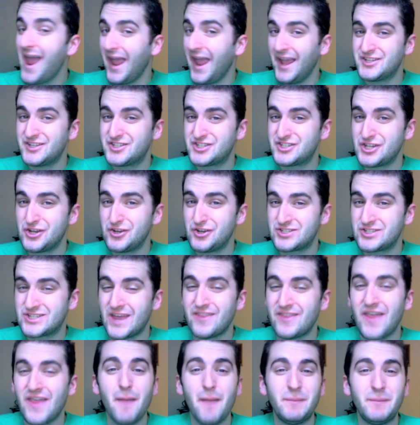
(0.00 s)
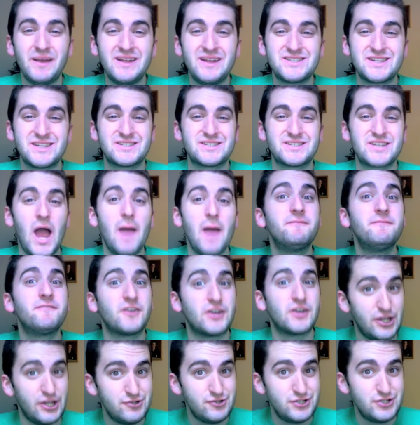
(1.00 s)
It's Tuesday, that means it's time
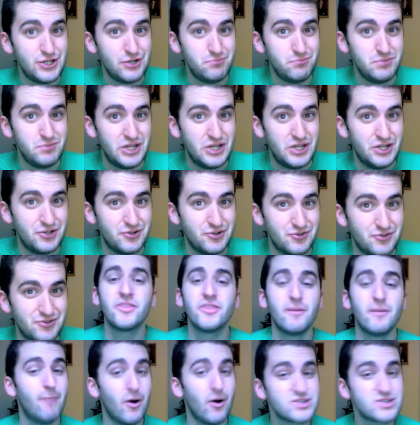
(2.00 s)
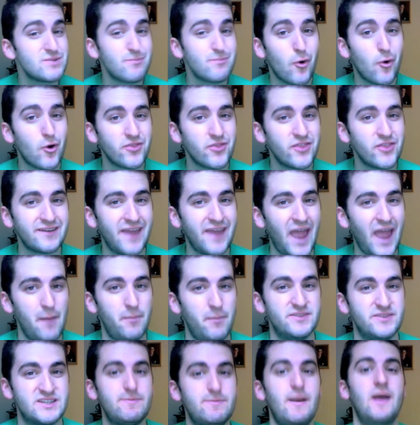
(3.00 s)
for YouTube news. The most important thing to
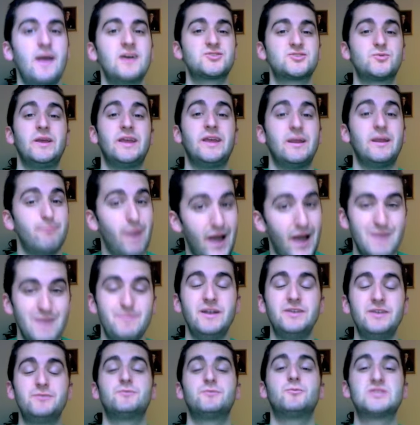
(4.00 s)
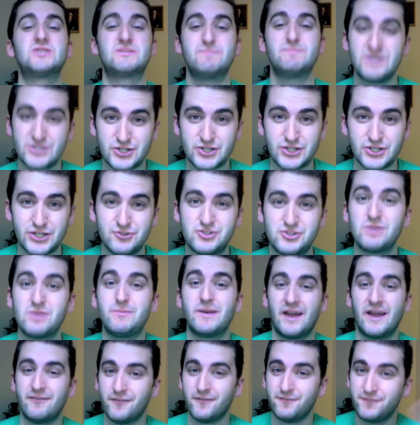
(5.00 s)
happen this past week, in my opinion, was Mr. YouTube,
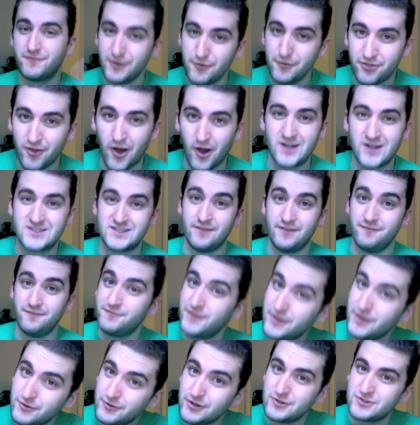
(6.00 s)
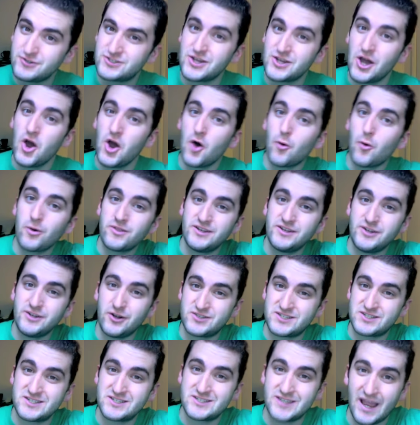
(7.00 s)
and I have a few thoughts and few news-worthy
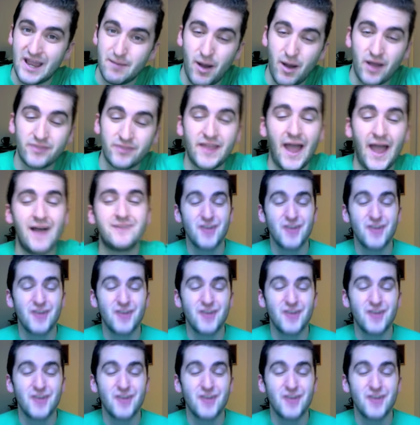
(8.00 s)
notes to say about that.